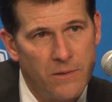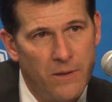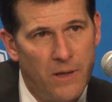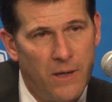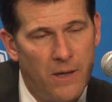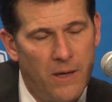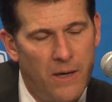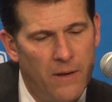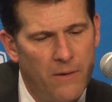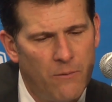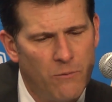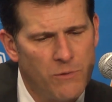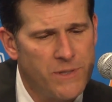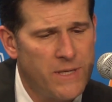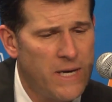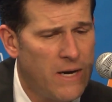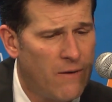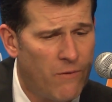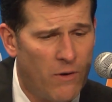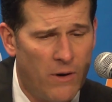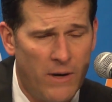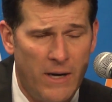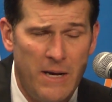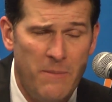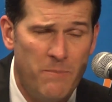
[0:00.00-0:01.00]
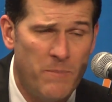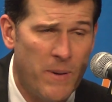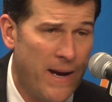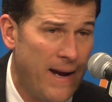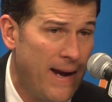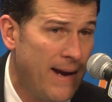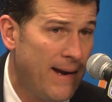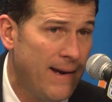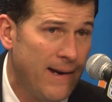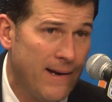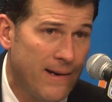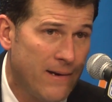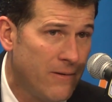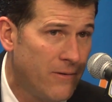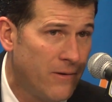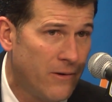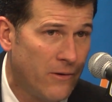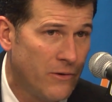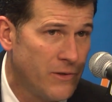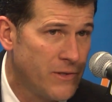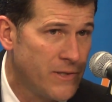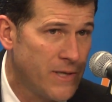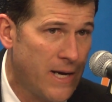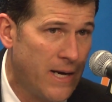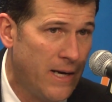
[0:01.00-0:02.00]
There was never any panic on
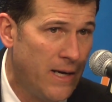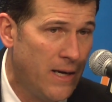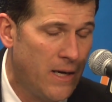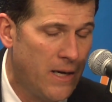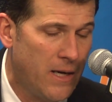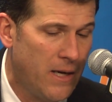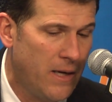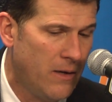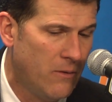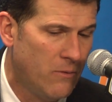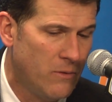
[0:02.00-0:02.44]
our sideline.